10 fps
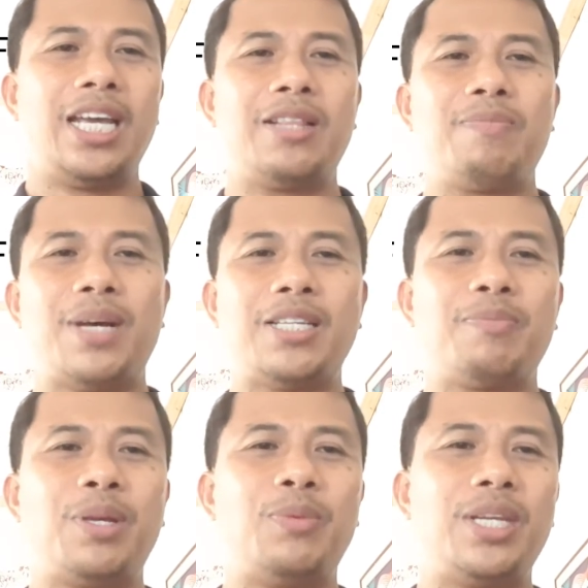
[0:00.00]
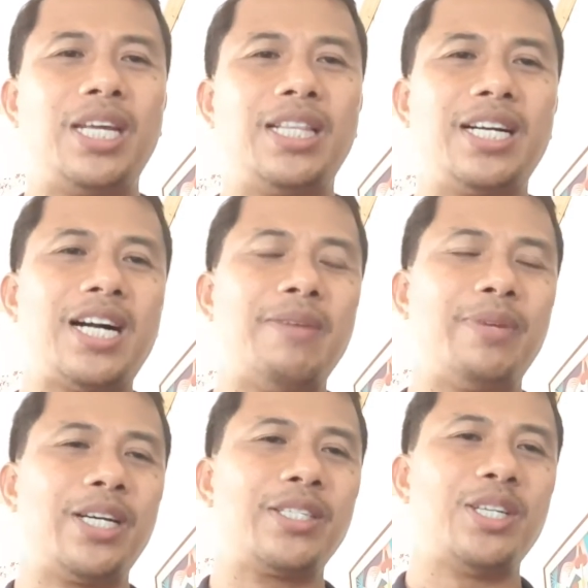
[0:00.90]
it must be within the
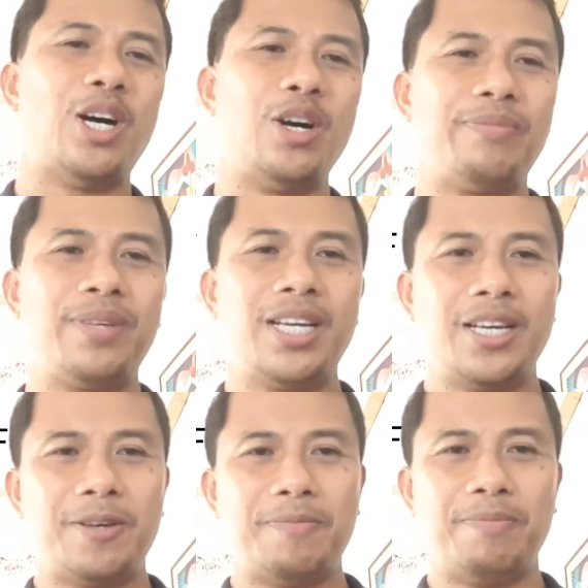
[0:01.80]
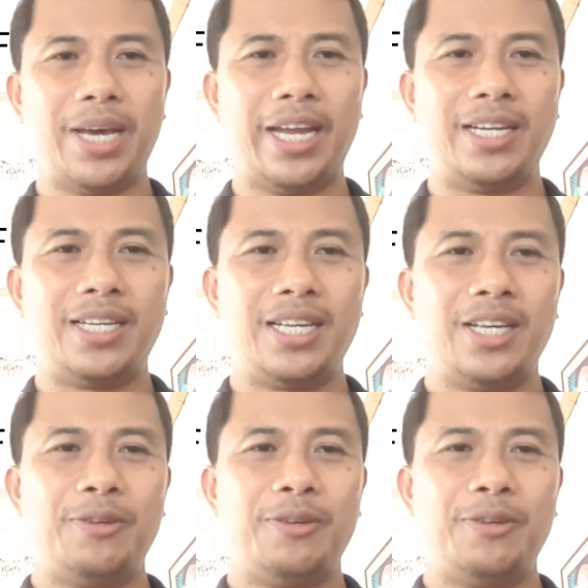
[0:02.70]
commerce of men.